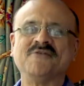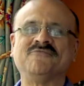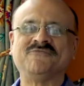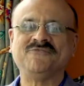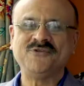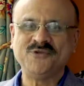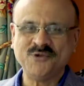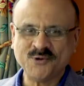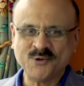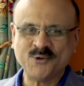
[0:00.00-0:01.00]
If
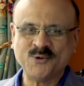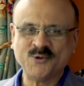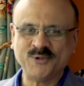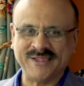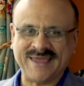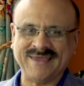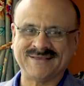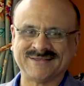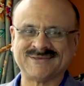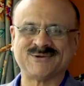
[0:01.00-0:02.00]
you
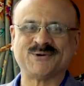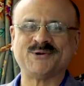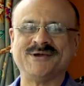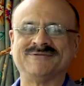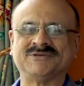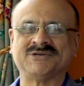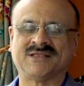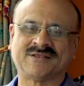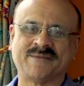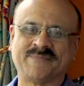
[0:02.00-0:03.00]
like the story of
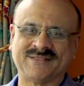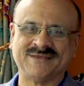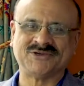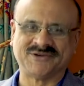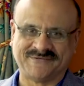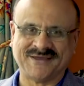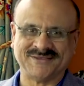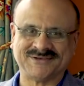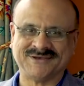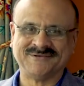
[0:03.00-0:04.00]
Chhatrapati
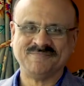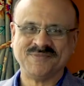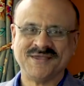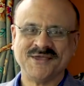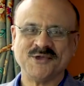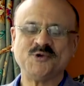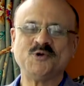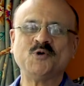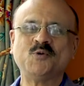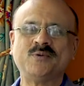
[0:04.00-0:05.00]
Shivaji,
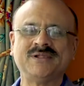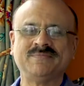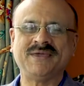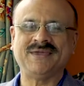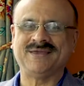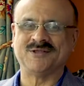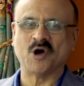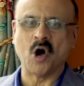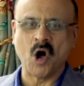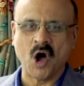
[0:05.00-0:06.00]
you will be in
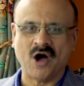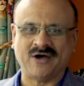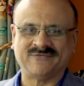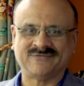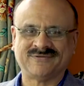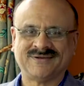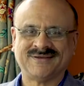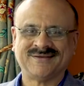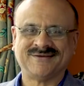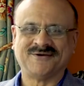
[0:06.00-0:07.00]
awe
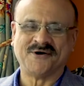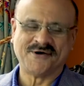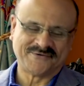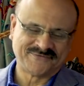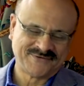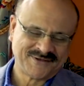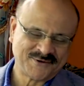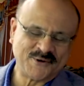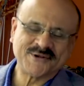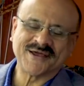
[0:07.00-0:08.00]
of
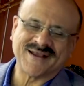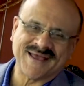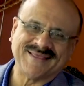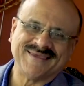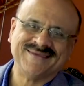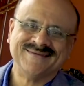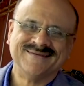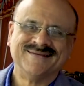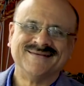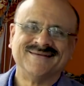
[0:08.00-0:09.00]
Kota Rani,
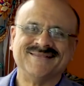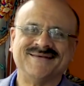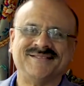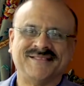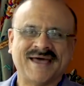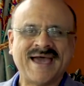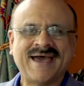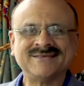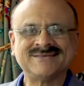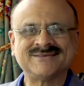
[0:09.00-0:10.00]
the
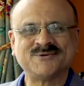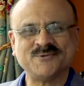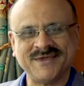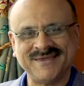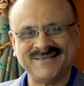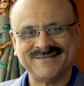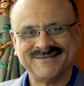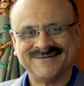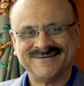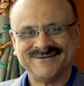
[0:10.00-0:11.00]
last queen
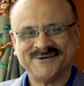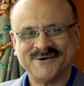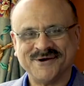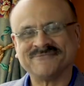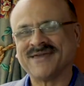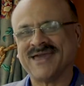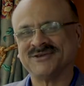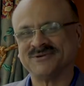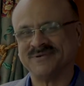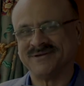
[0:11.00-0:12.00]
of
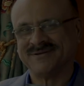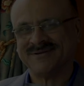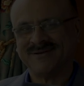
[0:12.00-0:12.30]
Kashmir.